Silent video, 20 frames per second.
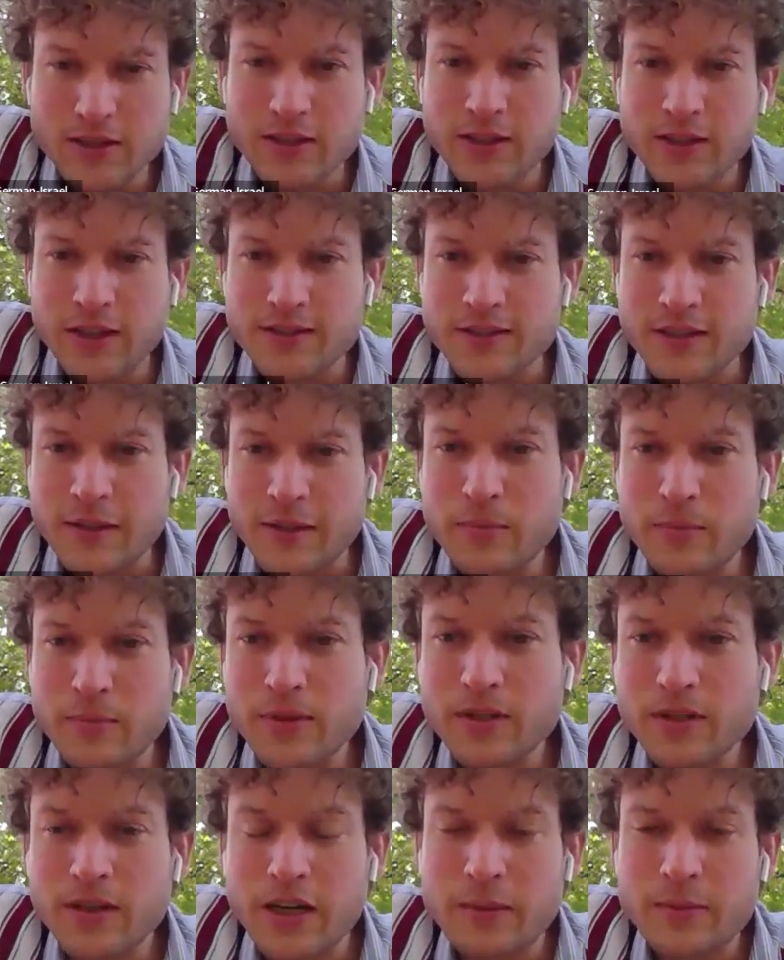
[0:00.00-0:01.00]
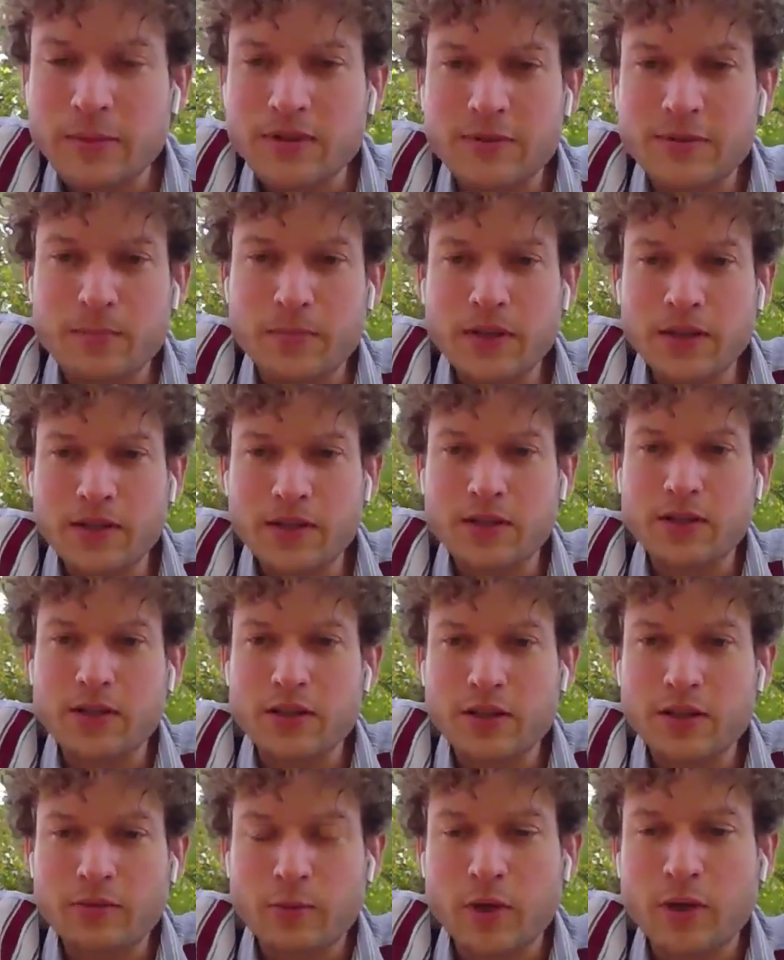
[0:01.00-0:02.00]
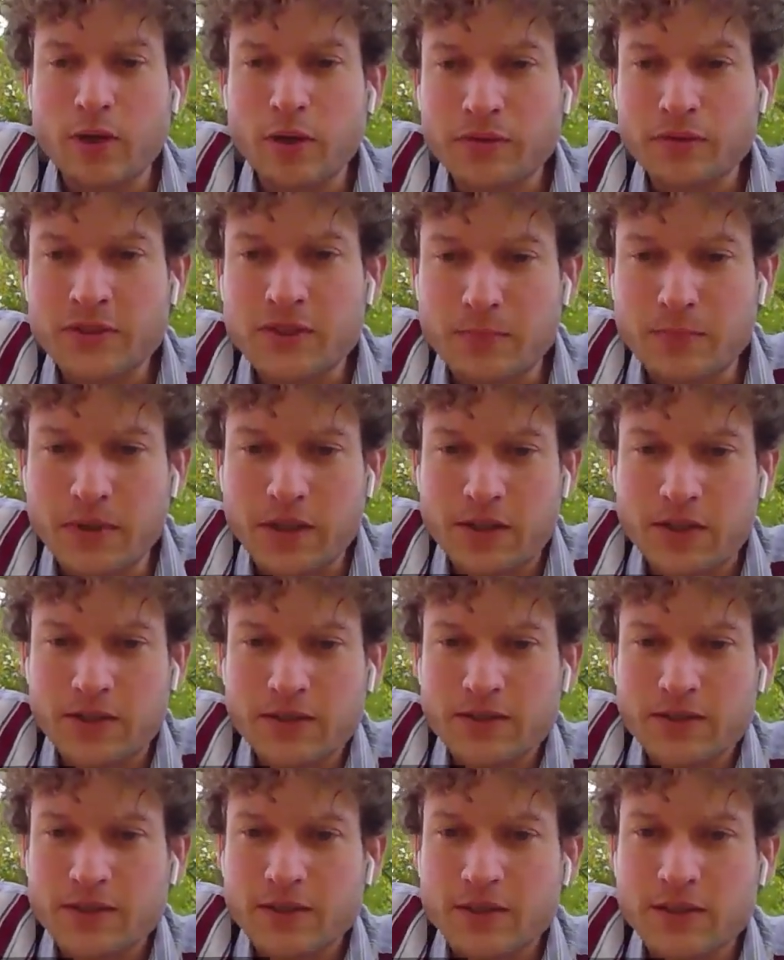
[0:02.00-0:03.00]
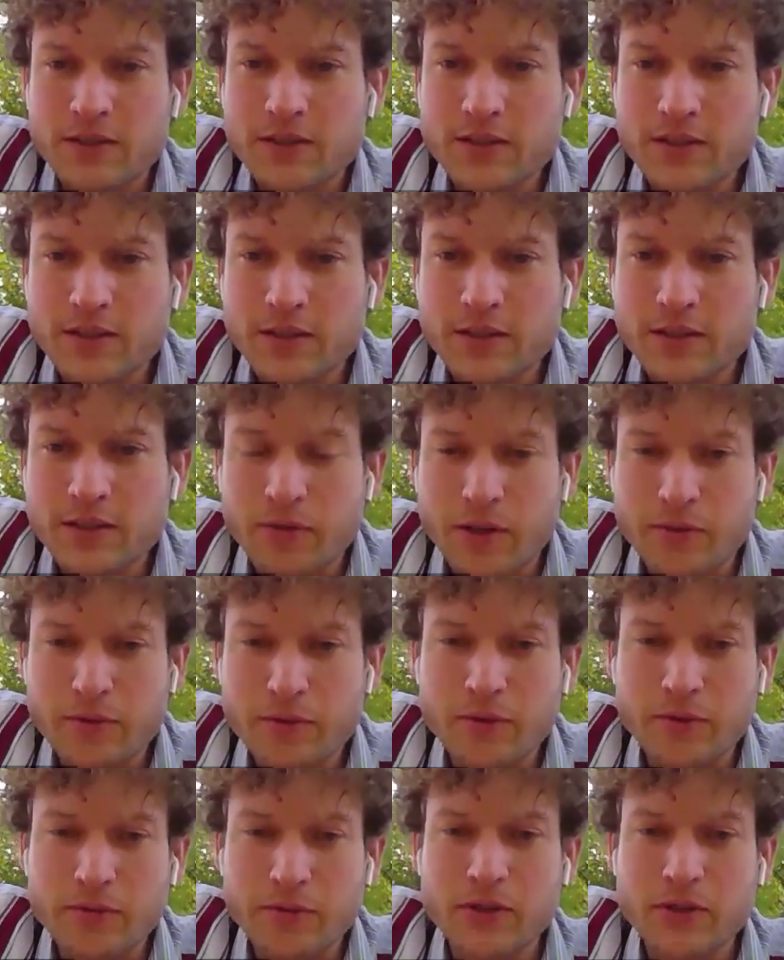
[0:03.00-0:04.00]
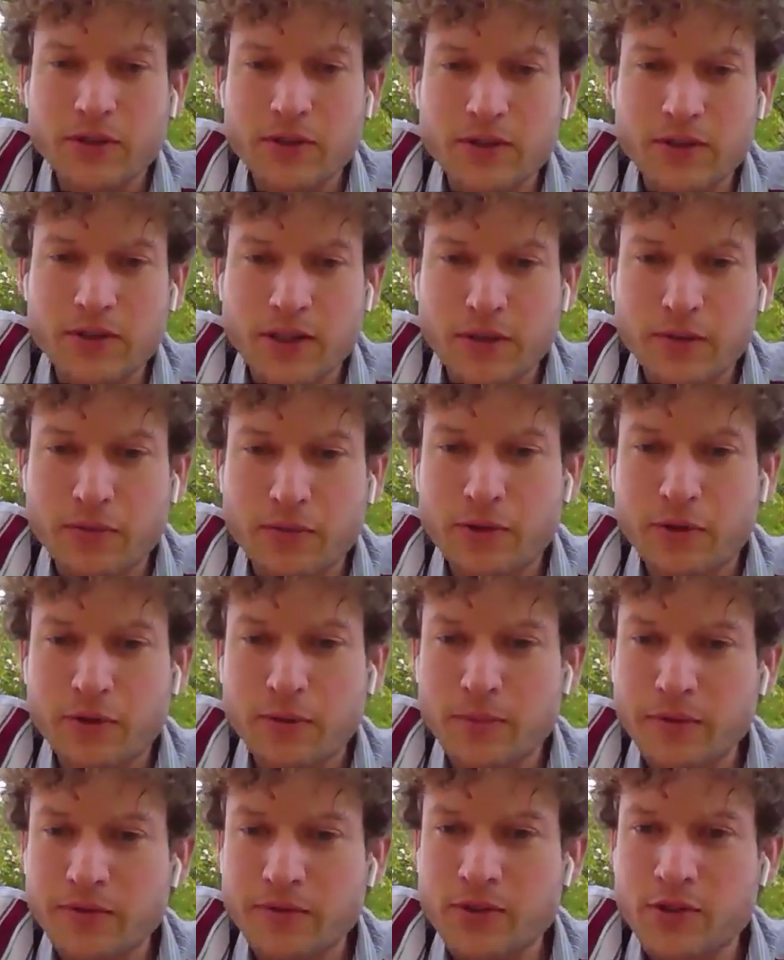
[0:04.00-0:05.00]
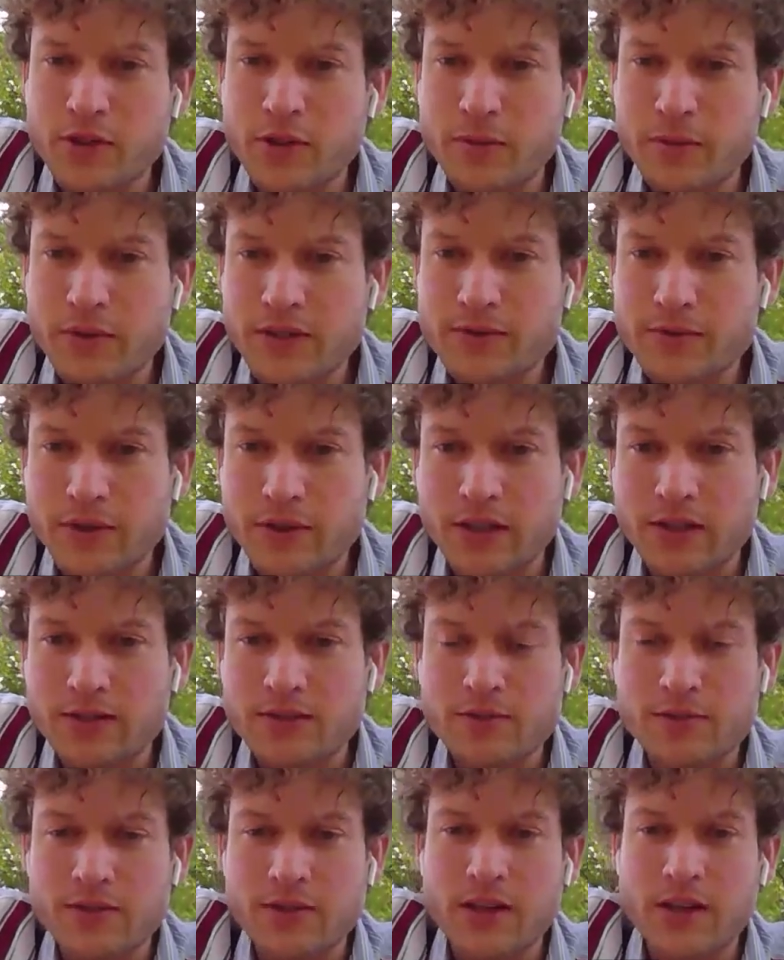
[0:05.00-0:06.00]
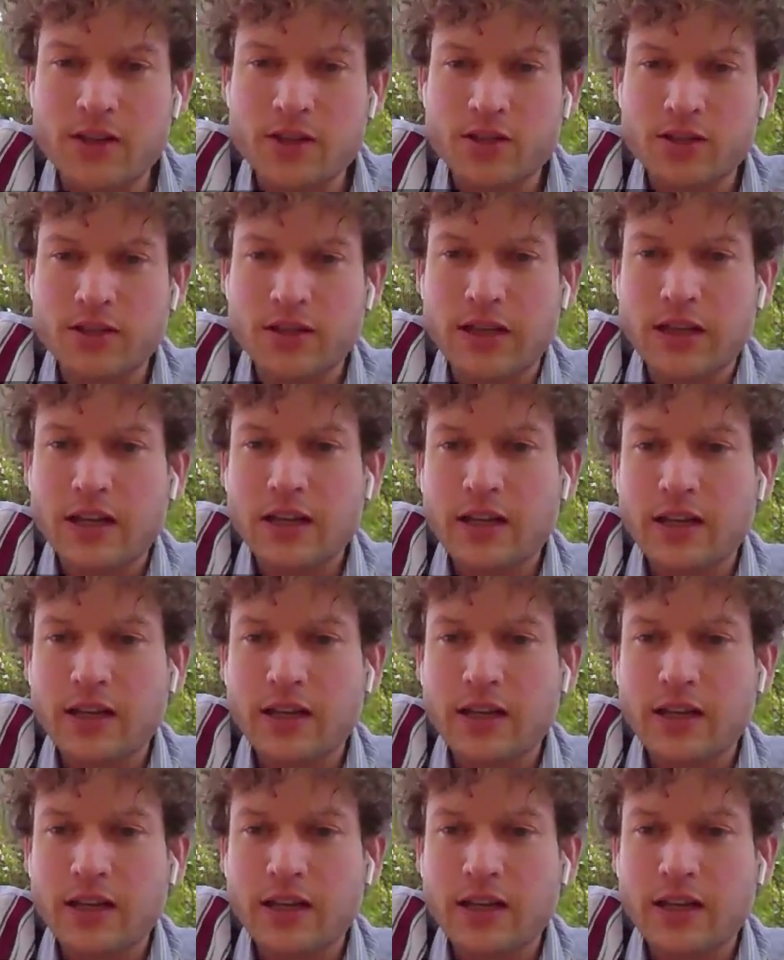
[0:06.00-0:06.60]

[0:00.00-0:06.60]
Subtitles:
Yes, I'm the speaker, one of the speakers in Frankfurt of the Young Forum of the German Israel Association,